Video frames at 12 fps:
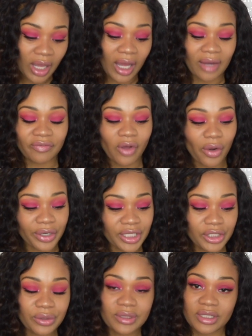I've already
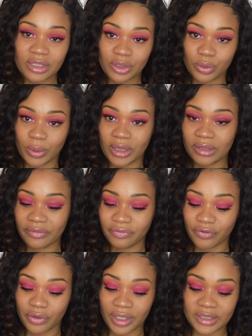used this one
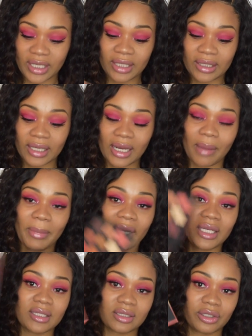for a date night. I
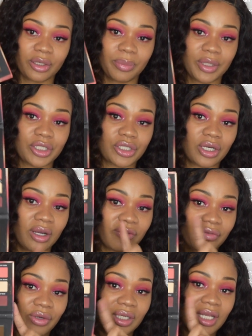might insert a picture
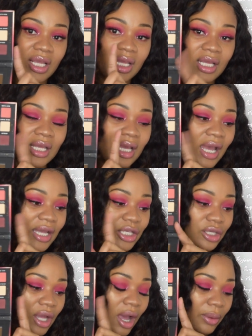of
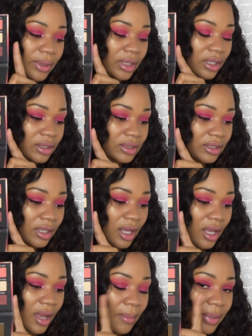how it looked,
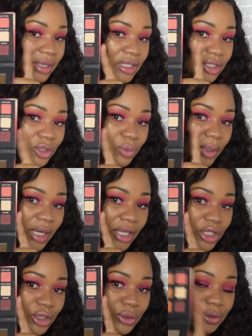but this is what I
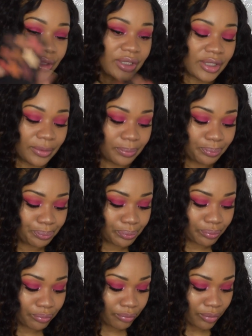used.
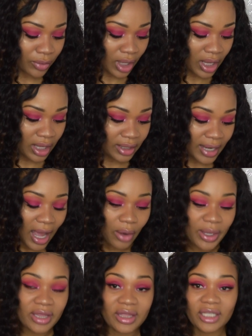Now
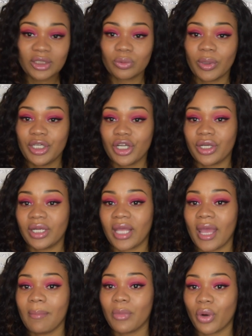in this one, you're gonna
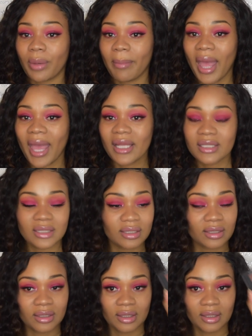get more mattes